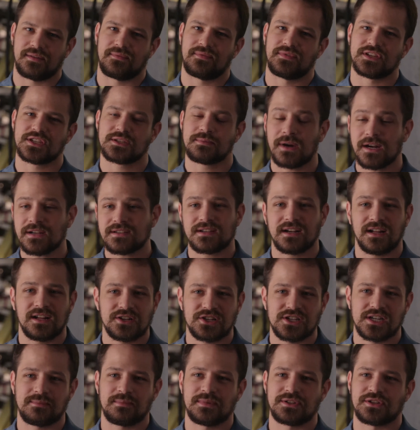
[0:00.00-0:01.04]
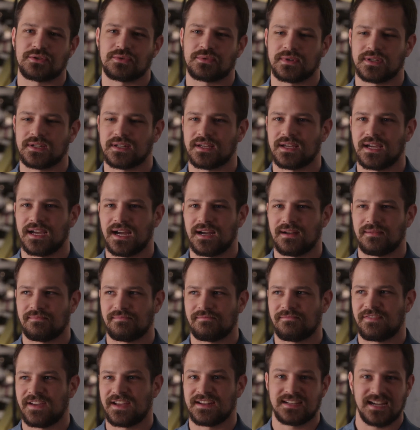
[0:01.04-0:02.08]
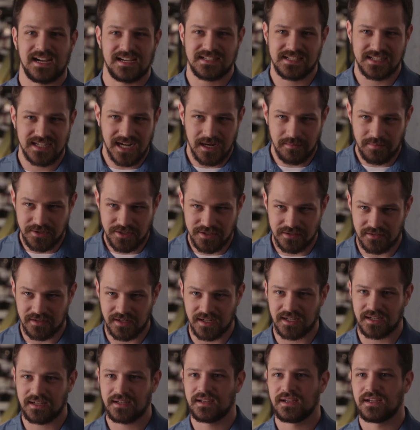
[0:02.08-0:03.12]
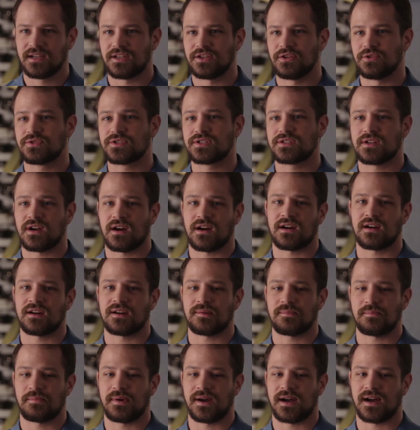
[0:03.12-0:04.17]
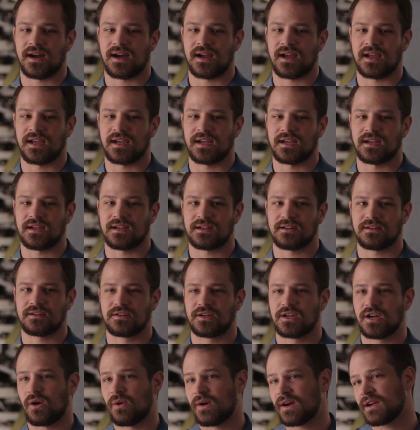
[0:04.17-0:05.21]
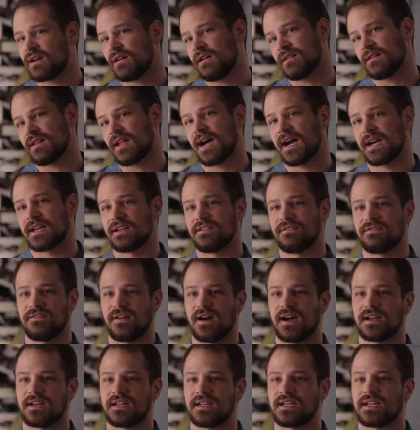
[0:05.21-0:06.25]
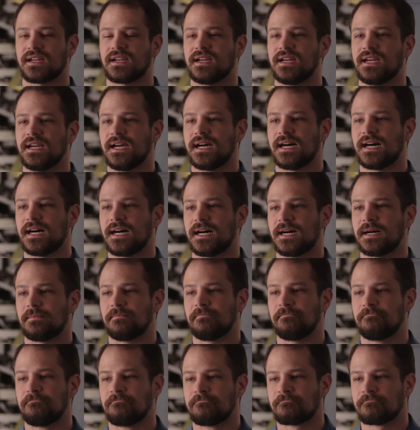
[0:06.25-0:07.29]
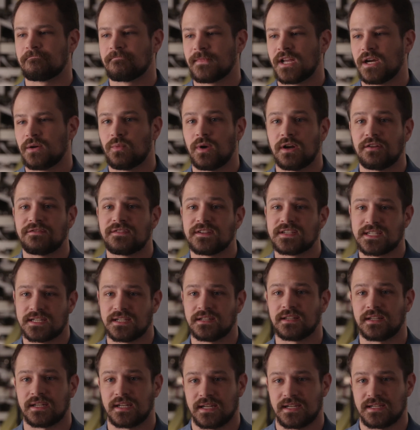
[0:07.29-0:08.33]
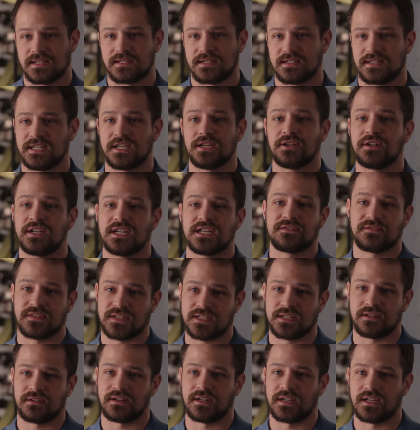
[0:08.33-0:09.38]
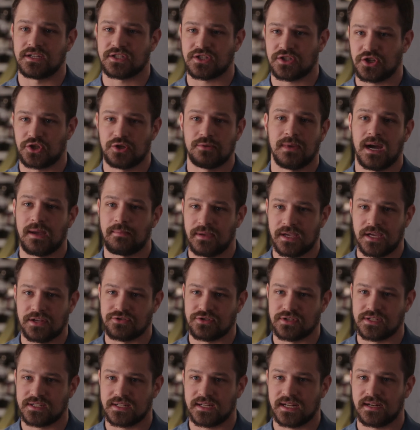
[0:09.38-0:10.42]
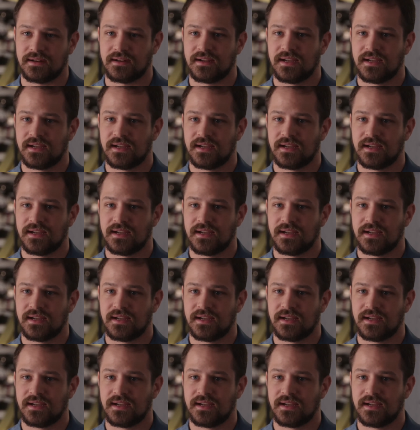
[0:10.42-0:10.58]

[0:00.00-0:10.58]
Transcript: The SMART Scholarship is a really fantastic opportunity. You start by going online and finding what facilities, DoD facilities, you might be interested in.